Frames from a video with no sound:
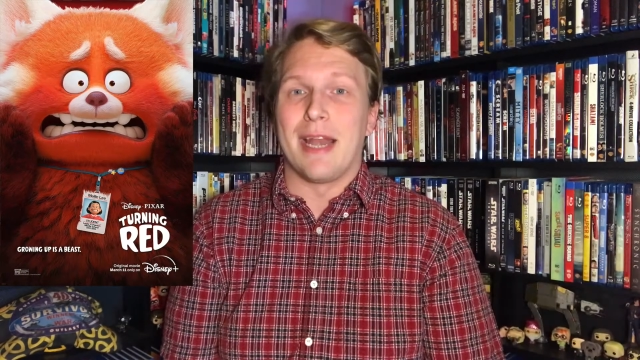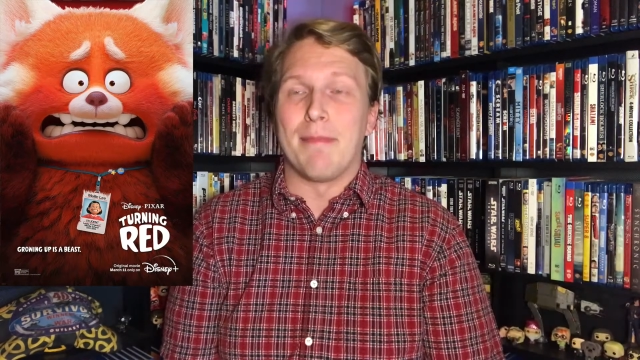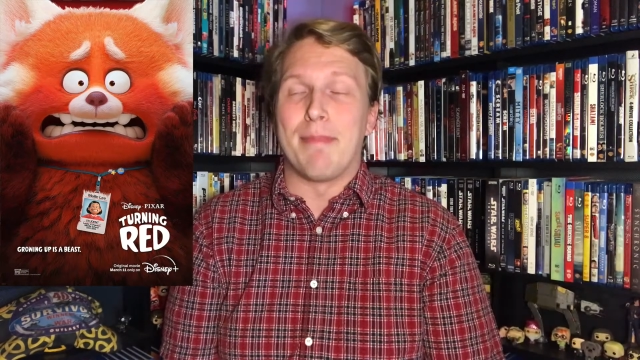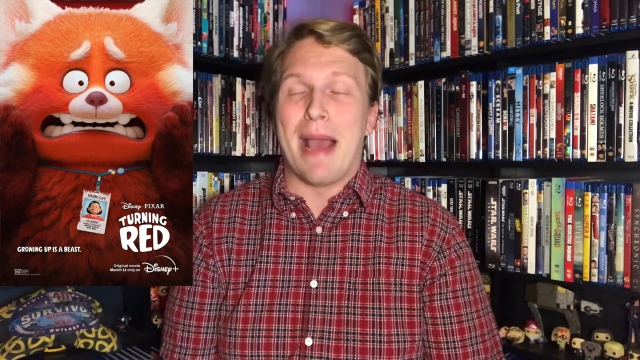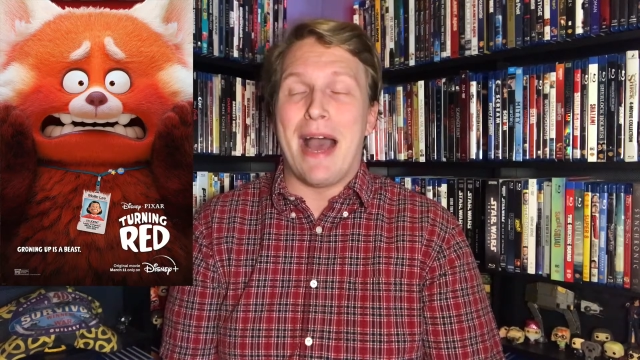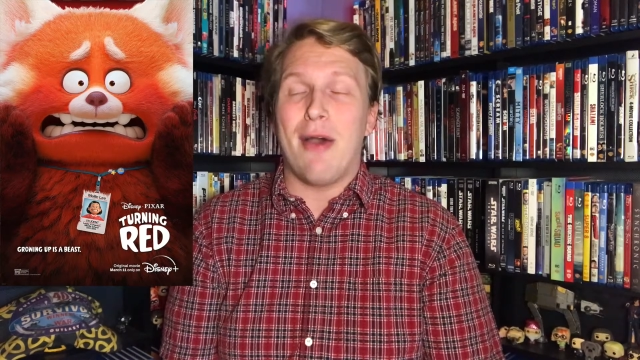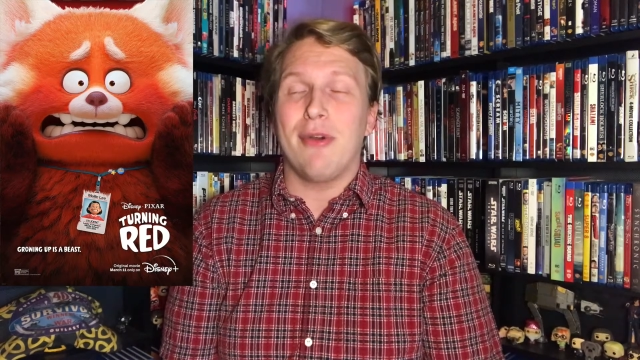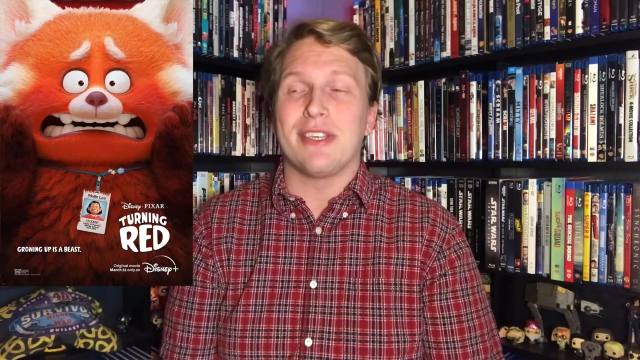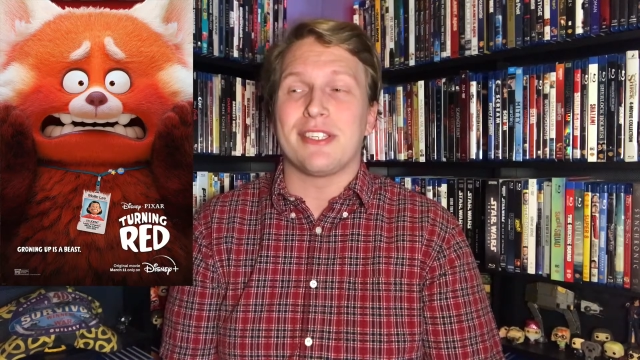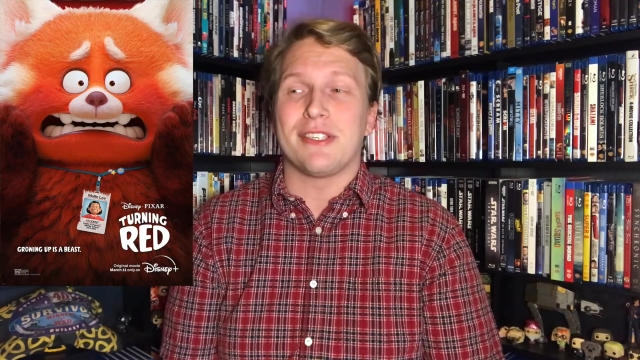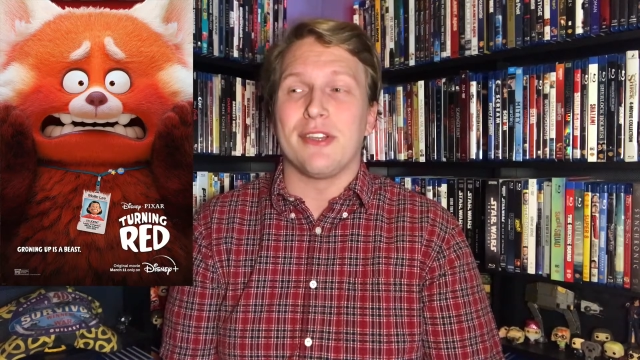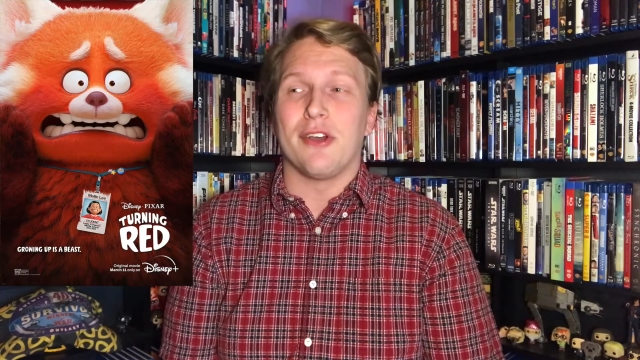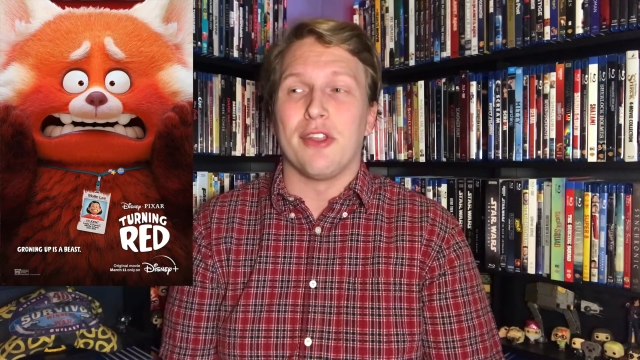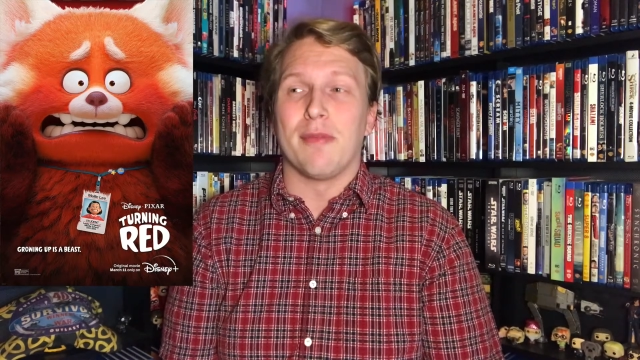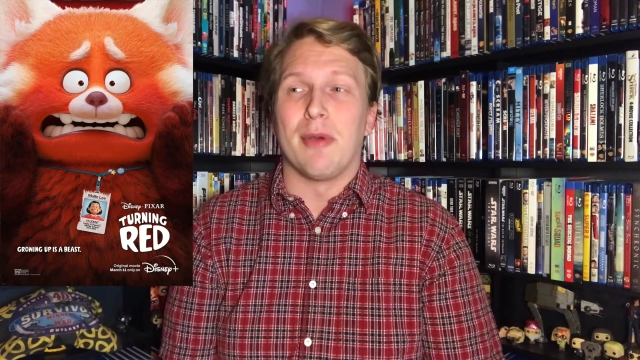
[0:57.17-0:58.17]
And Bao is
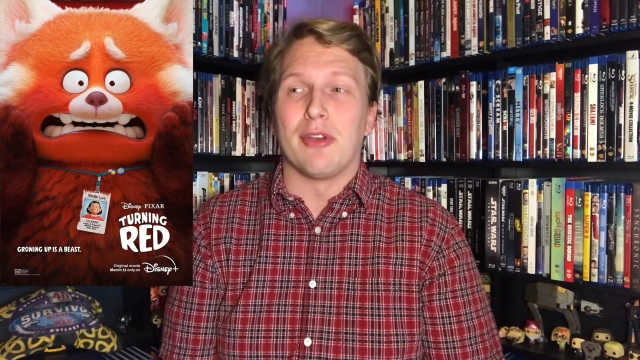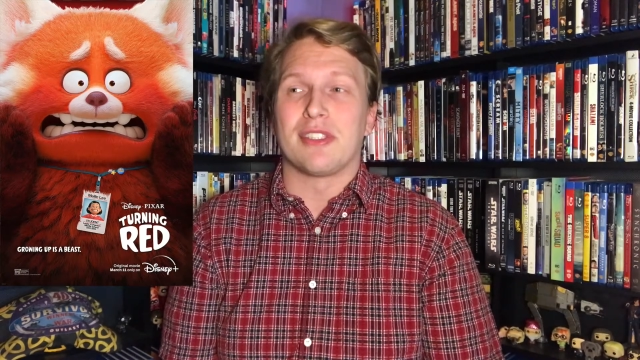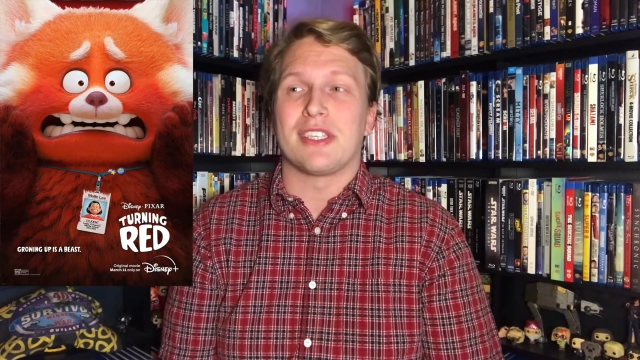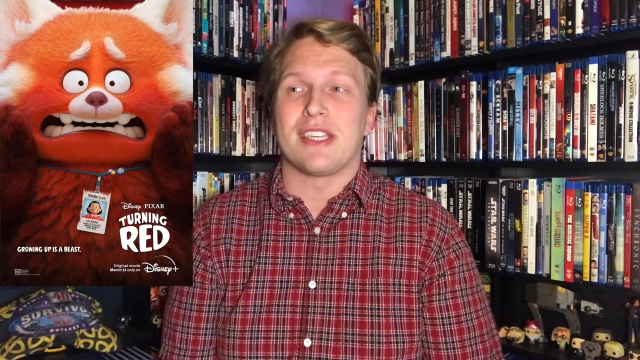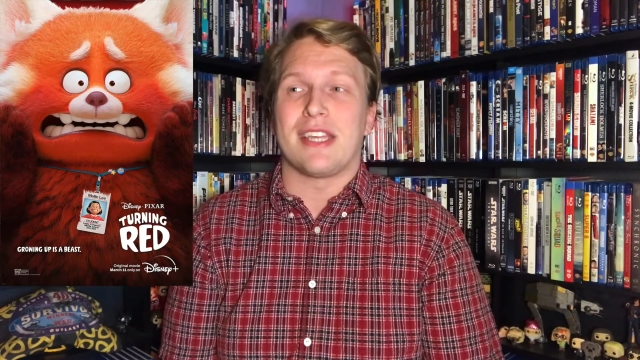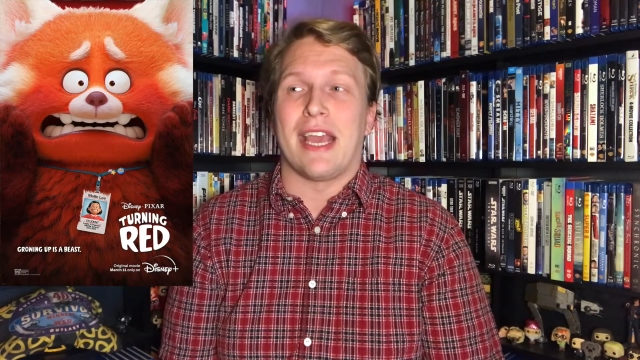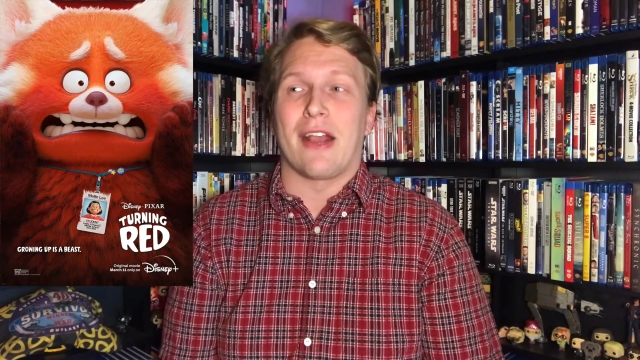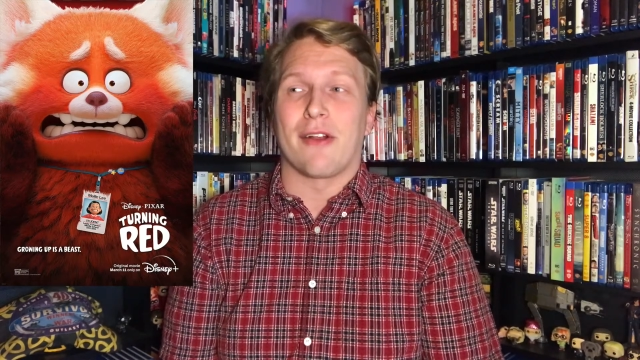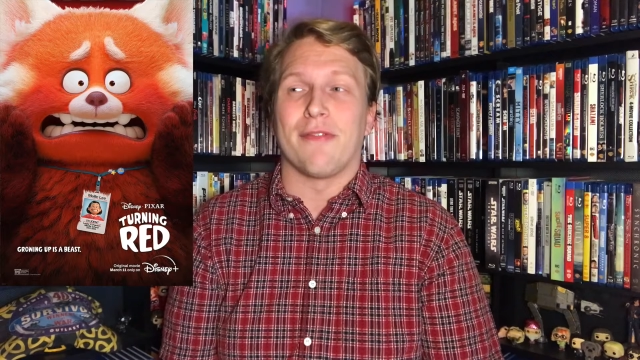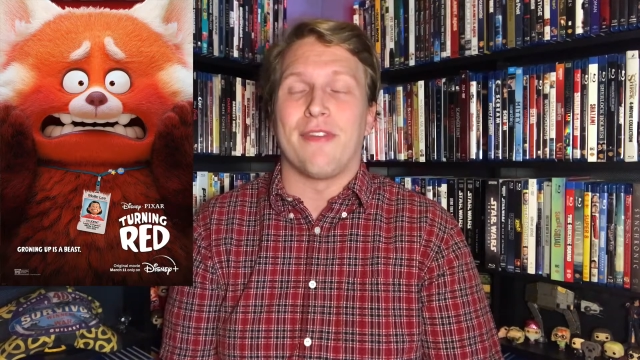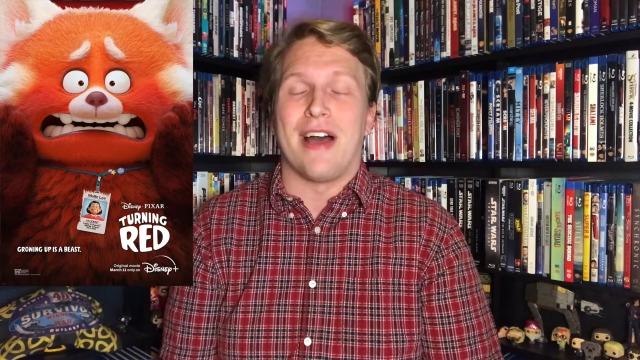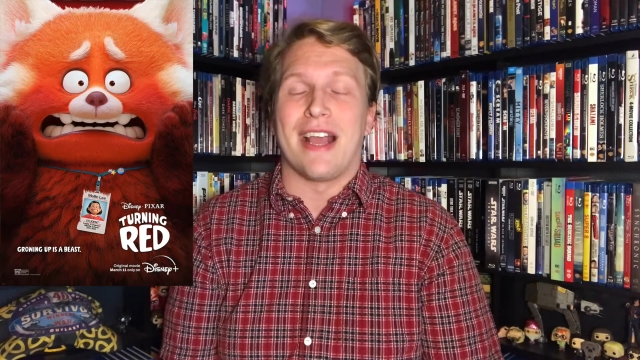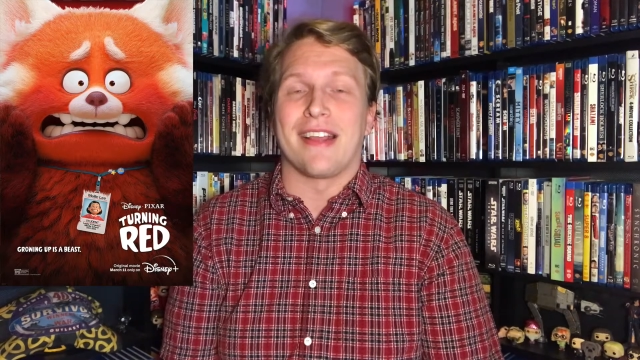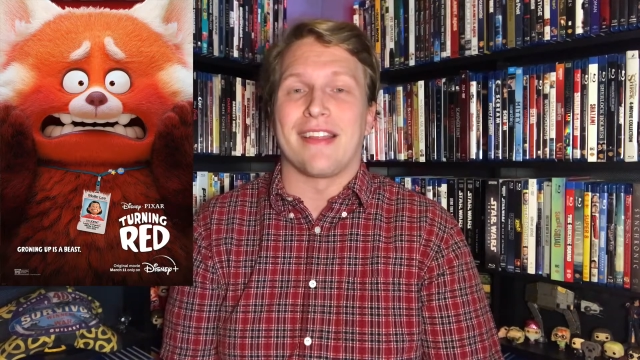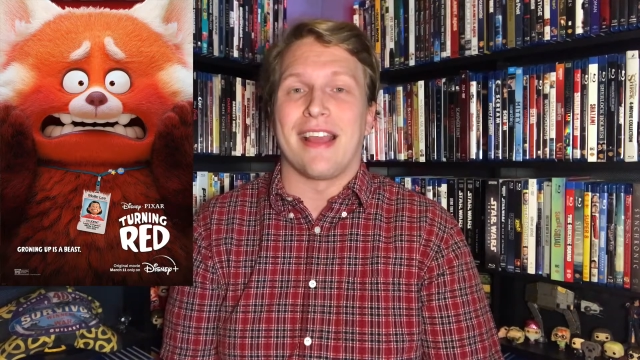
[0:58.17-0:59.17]
still the most
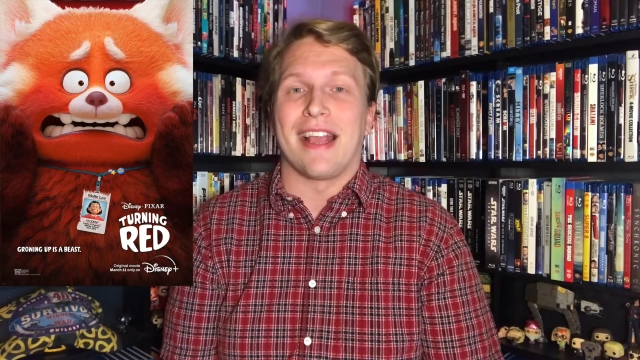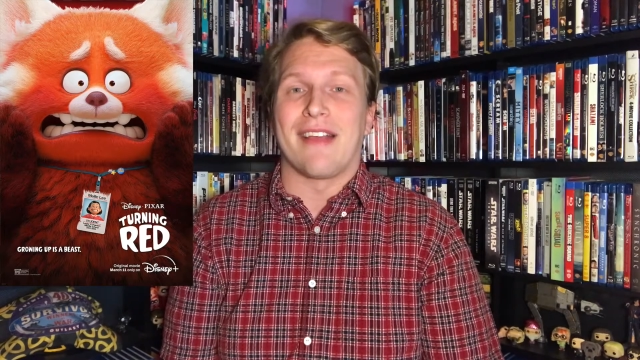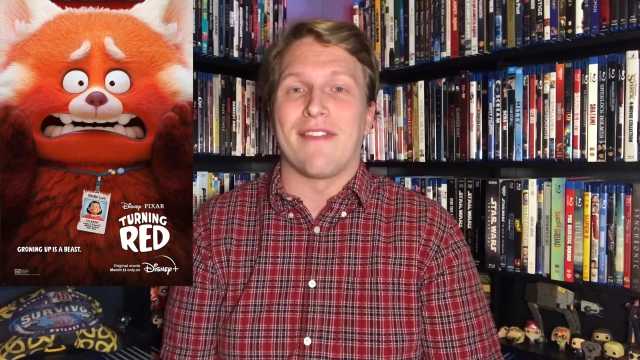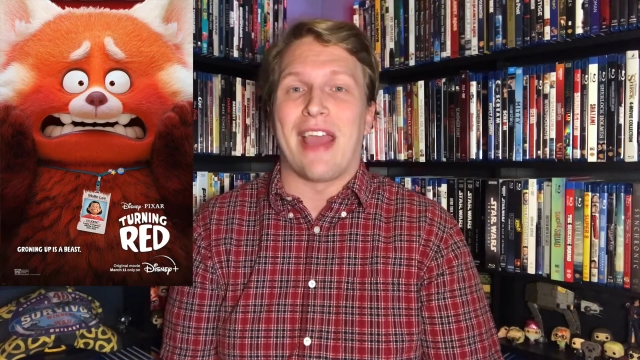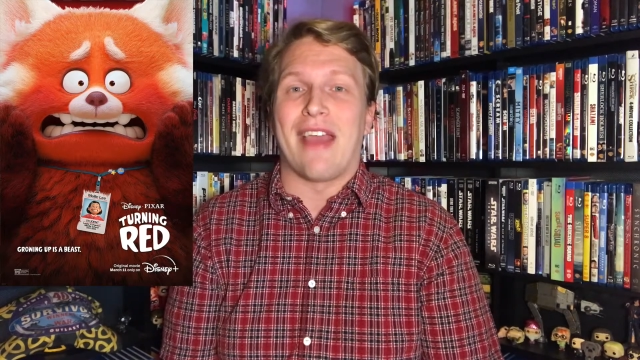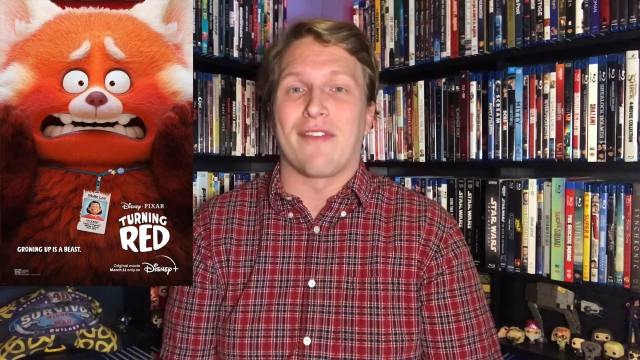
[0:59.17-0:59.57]
terrifying thing I've